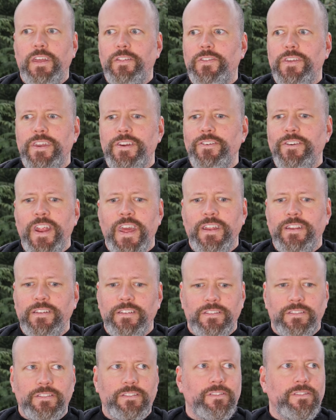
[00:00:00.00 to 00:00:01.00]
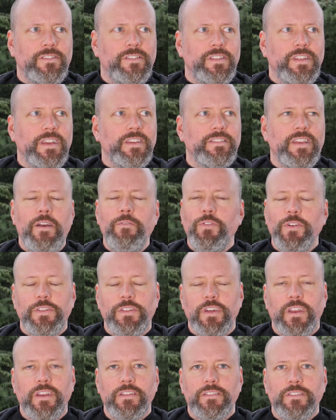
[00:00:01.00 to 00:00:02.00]
The internet is is
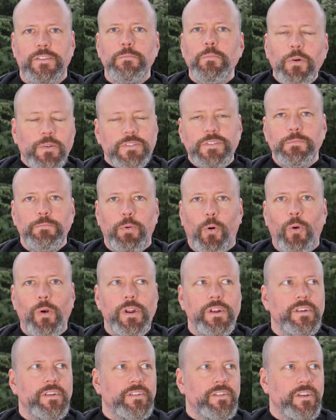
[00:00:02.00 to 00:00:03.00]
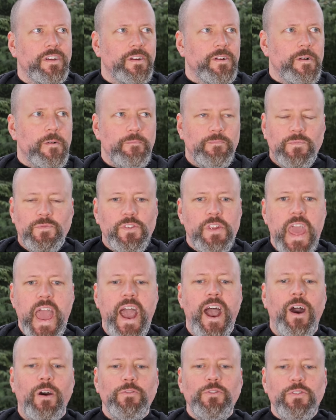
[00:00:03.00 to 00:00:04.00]
everything. It's the most important
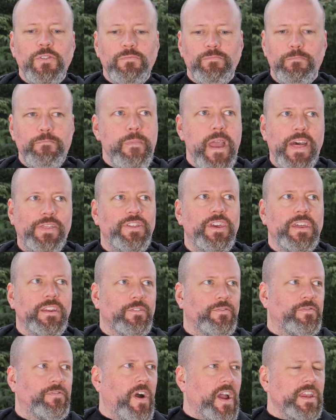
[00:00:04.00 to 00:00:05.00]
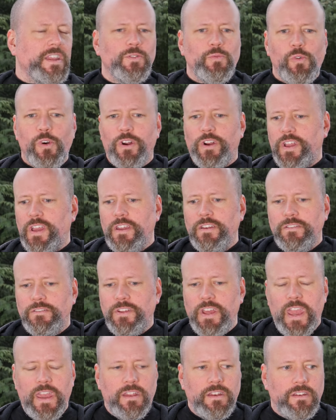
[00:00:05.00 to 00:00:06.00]
now method of finding work
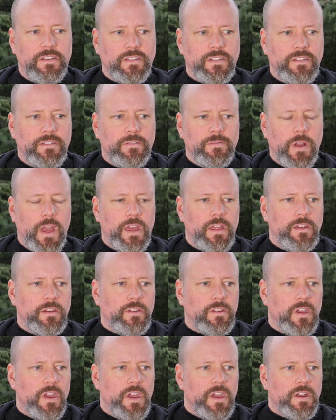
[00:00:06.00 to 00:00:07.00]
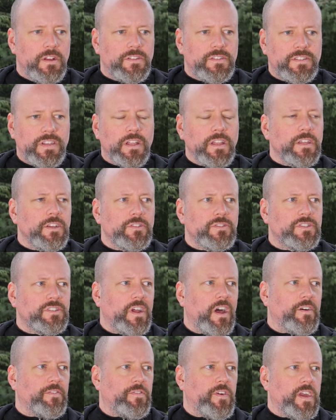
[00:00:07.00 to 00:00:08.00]
and and and selling your
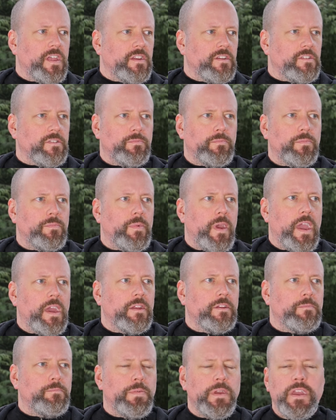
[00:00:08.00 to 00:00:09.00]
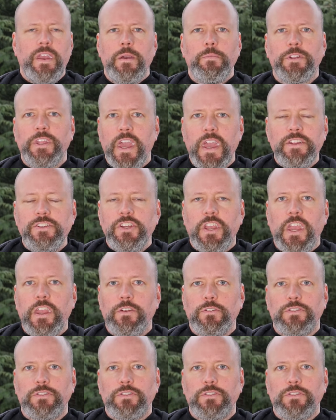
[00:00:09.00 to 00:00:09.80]
stuff and and being able to educate